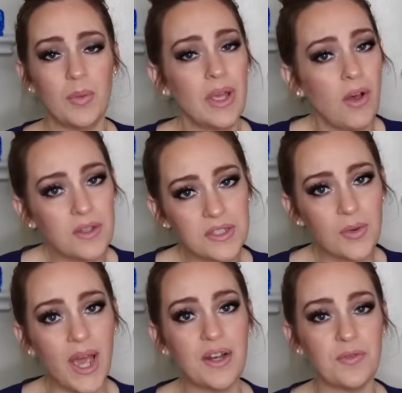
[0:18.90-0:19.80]
we also
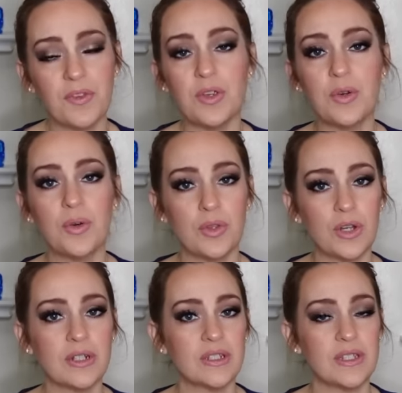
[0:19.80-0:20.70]
had a few
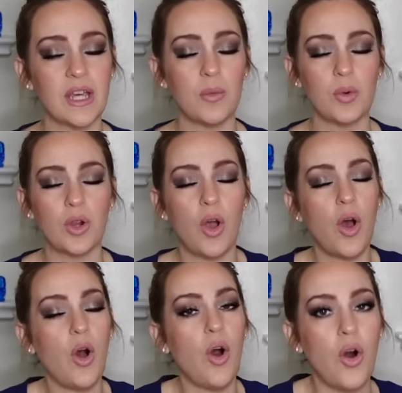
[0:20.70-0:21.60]
looks that were
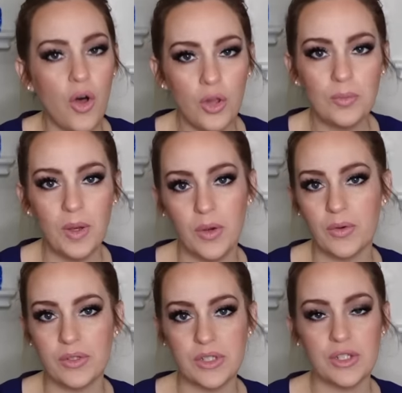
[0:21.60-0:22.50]

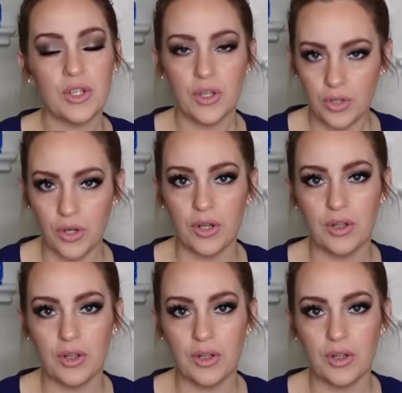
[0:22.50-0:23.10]
almost good,